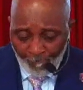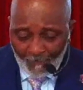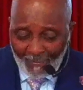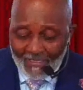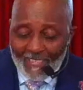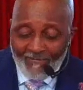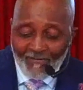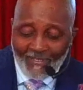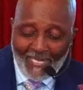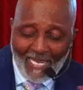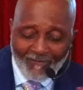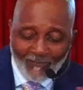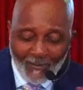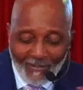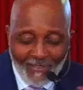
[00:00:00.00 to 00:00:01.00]
even
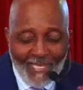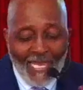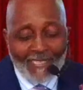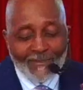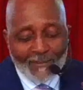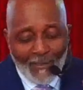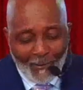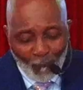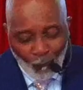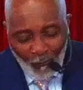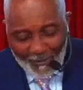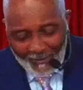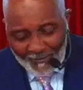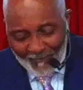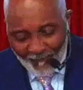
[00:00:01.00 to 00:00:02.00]
after an excellent
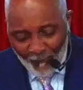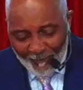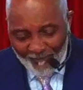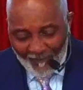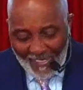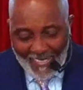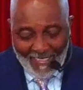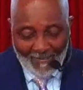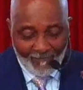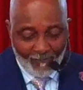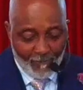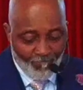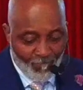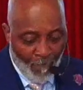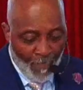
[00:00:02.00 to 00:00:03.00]
week of revival.
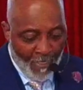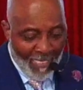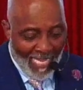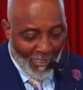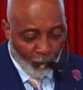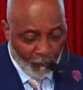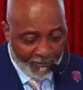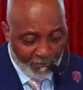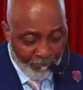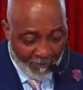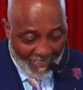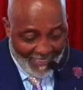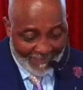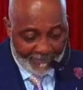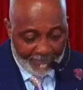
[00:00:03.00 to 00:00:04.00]
I was
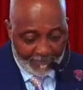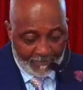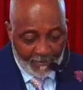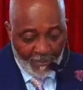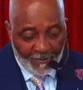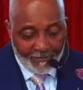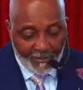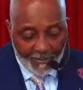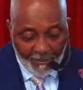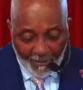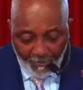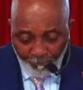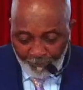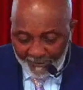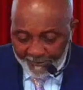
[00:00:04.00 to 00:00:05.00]
blessed to
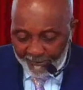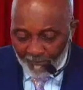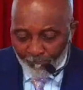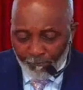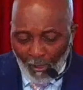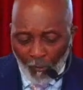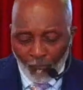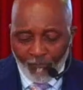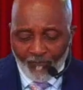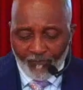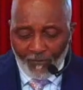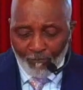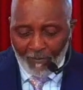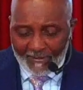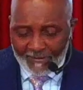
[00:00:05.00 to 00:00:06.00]
hear Bishop Bolden
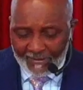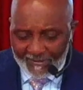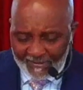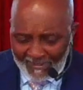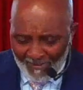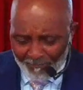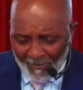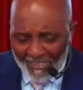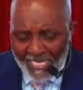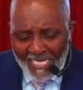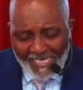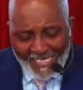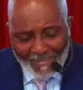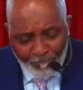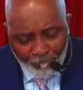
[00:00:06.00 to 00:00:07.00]
from Mississippi. He